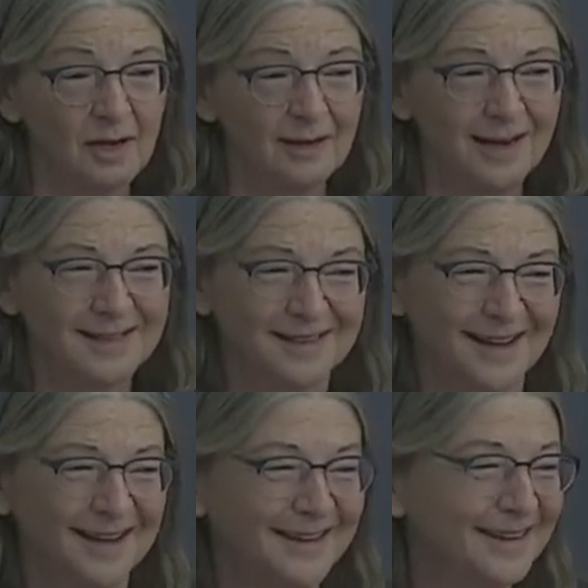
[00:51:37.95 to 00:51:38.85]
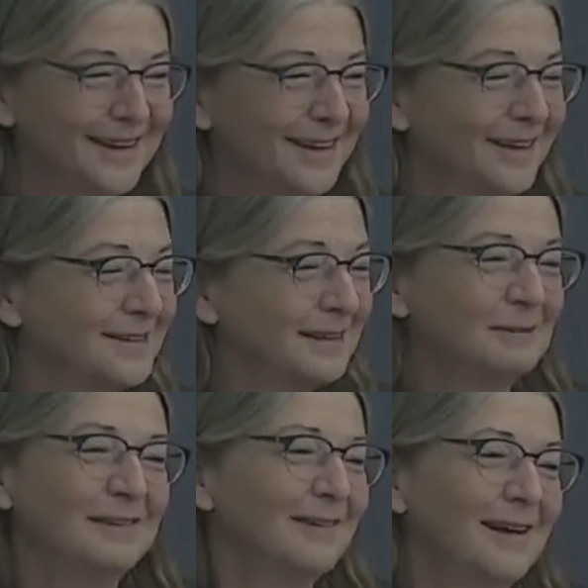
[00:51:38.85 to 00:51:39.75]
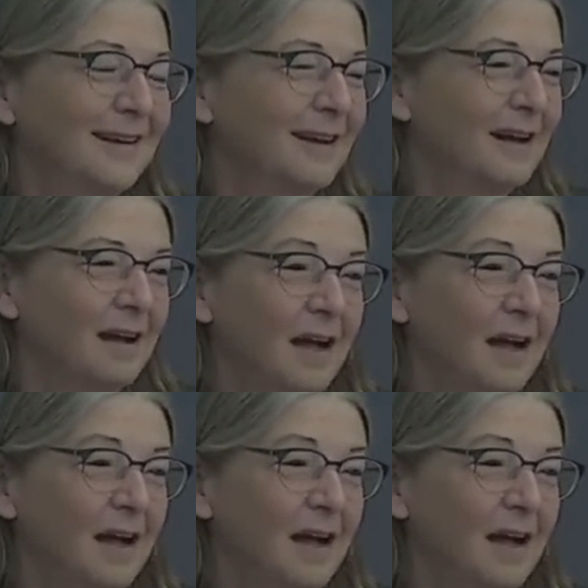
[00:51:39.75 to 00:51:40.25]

And I said something like,